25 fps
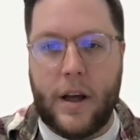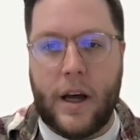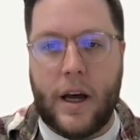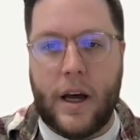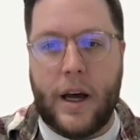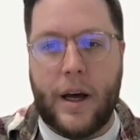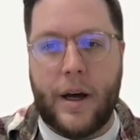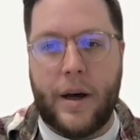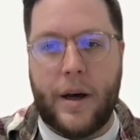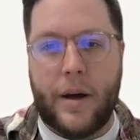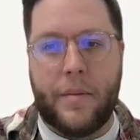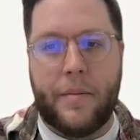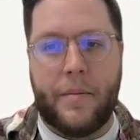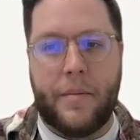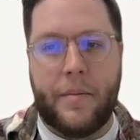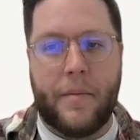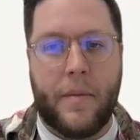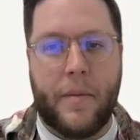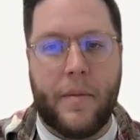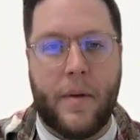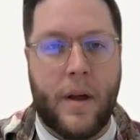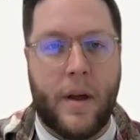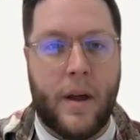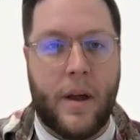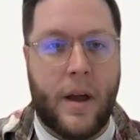
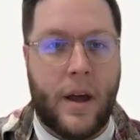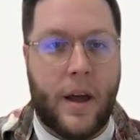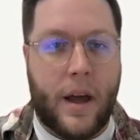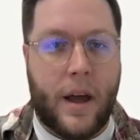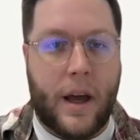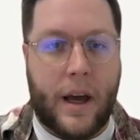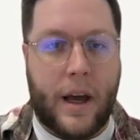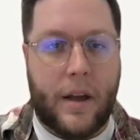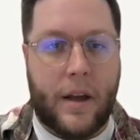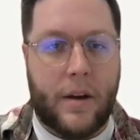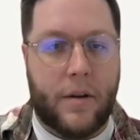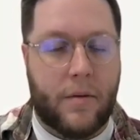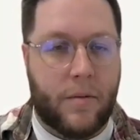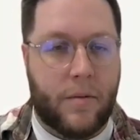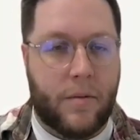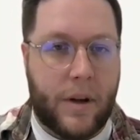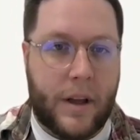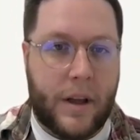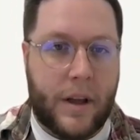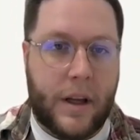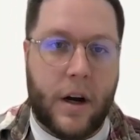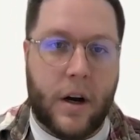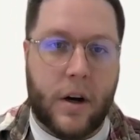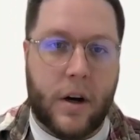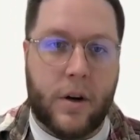Um, and
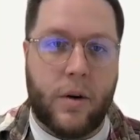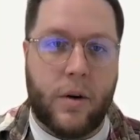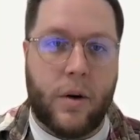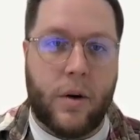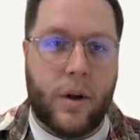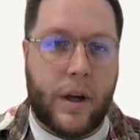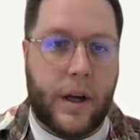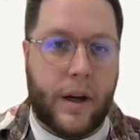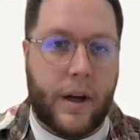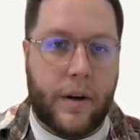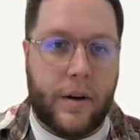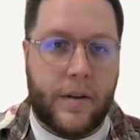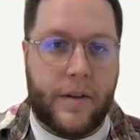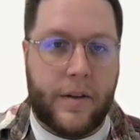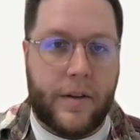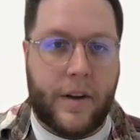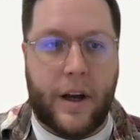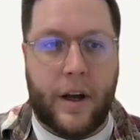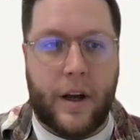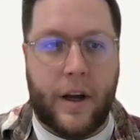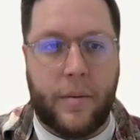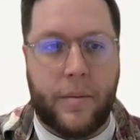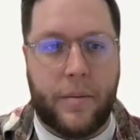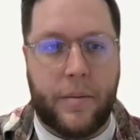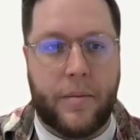really, our goal here is to
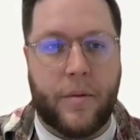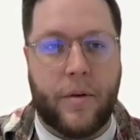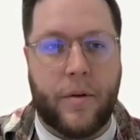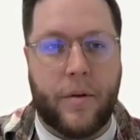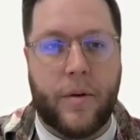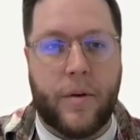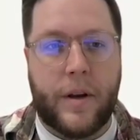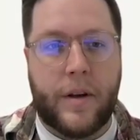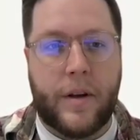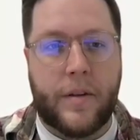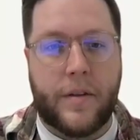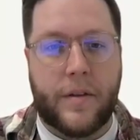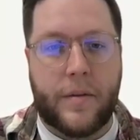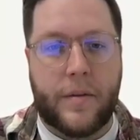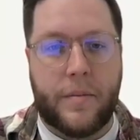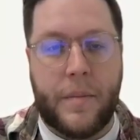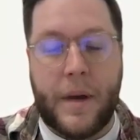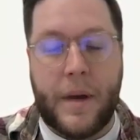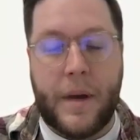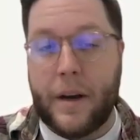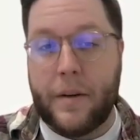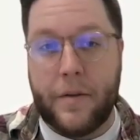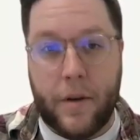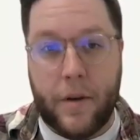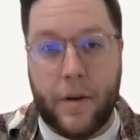help breweries
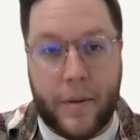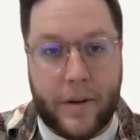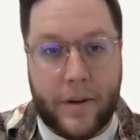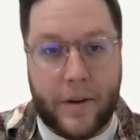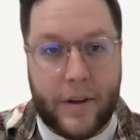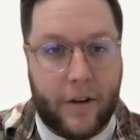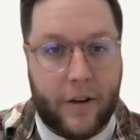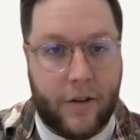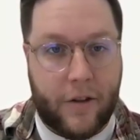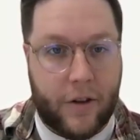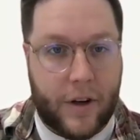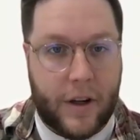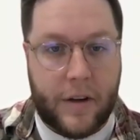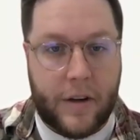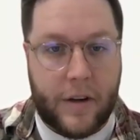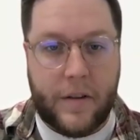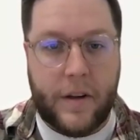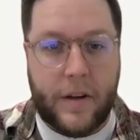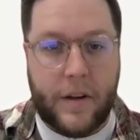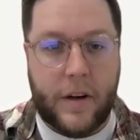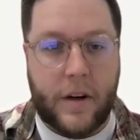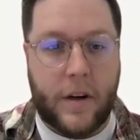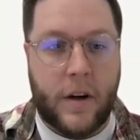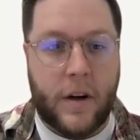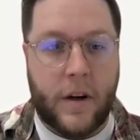make fermentation
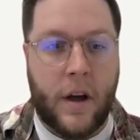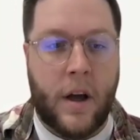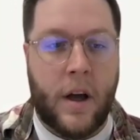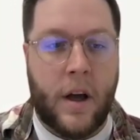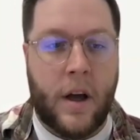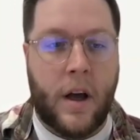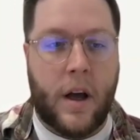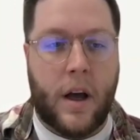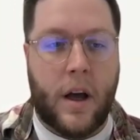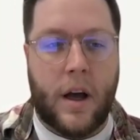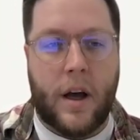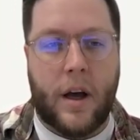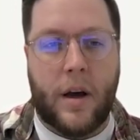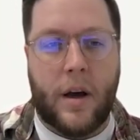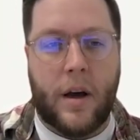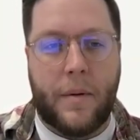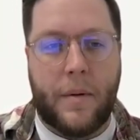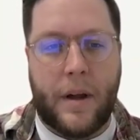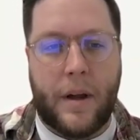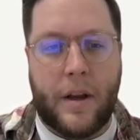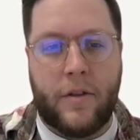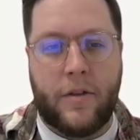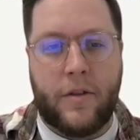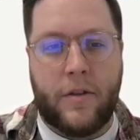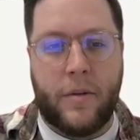easier um,
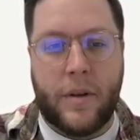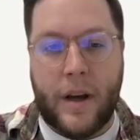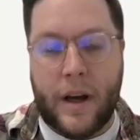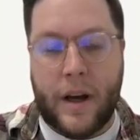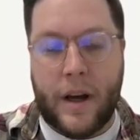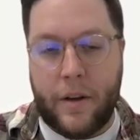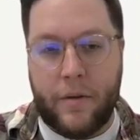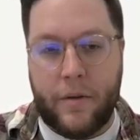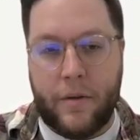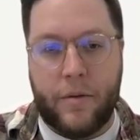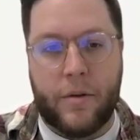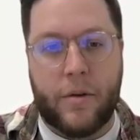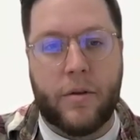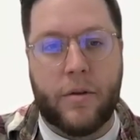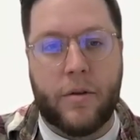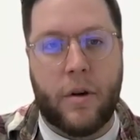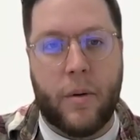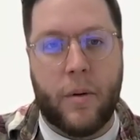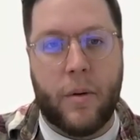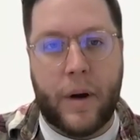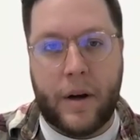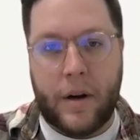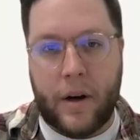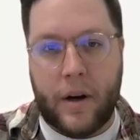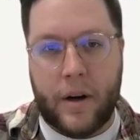and do that through
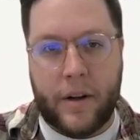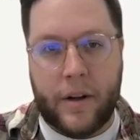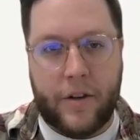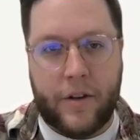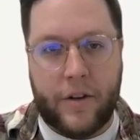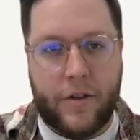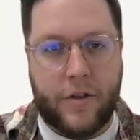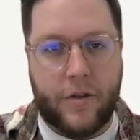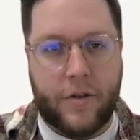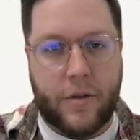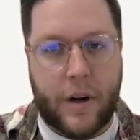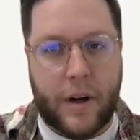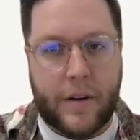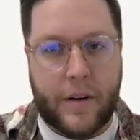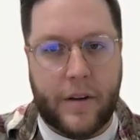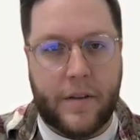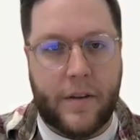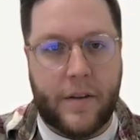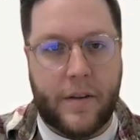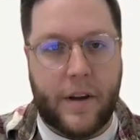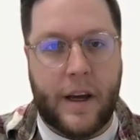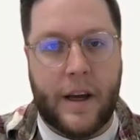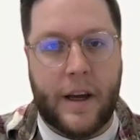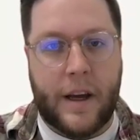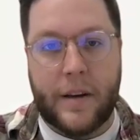growing knowledge,
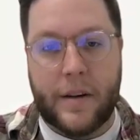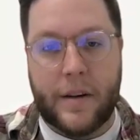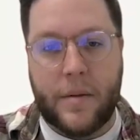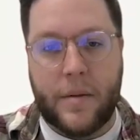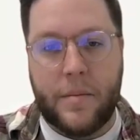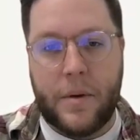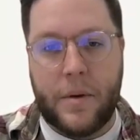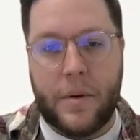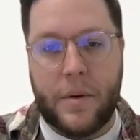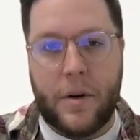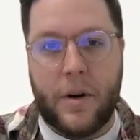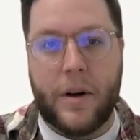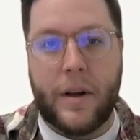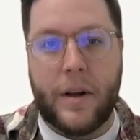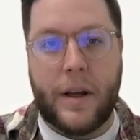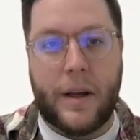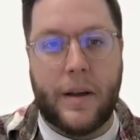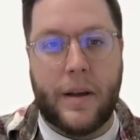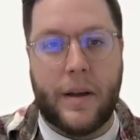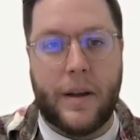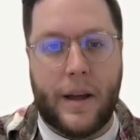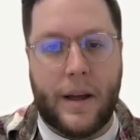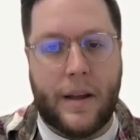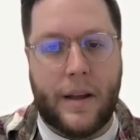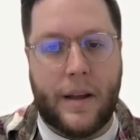trust, and
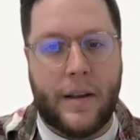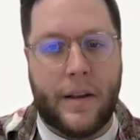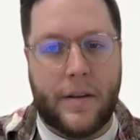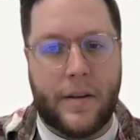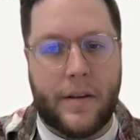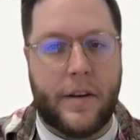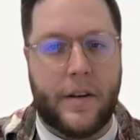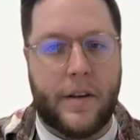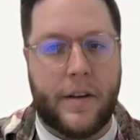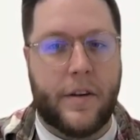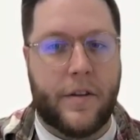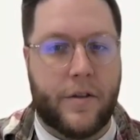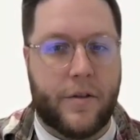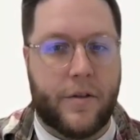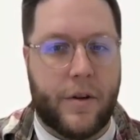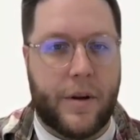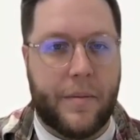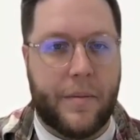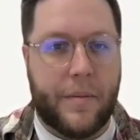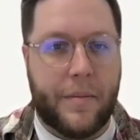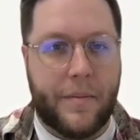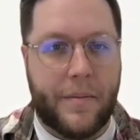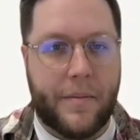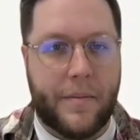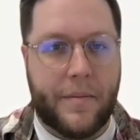community in this industry.